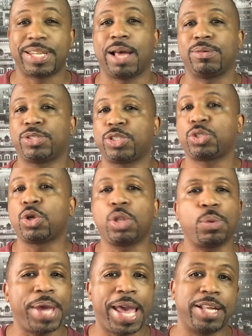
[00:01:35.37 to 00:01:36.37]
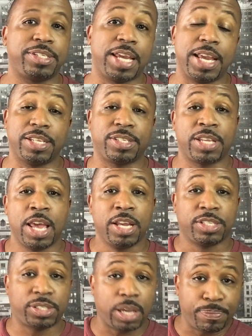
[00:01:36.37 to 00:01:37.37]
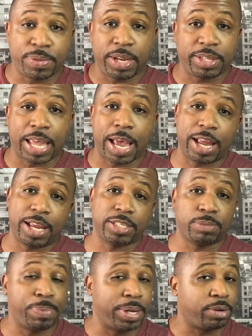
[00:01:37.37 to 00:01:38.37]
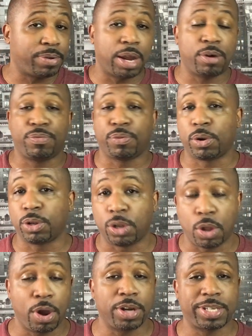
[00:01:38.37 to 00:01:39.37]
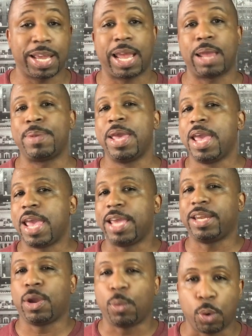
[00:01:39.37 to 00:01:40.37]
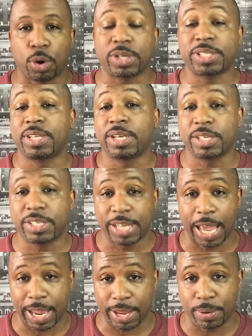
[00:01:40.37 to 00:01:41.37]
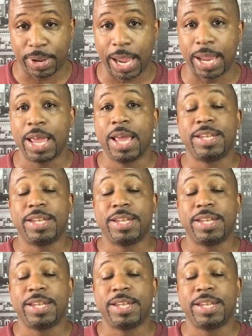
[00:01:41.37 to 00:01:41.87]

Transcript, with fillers: Now, solo ads is something that has been around for a long time, and it works to this day, okay?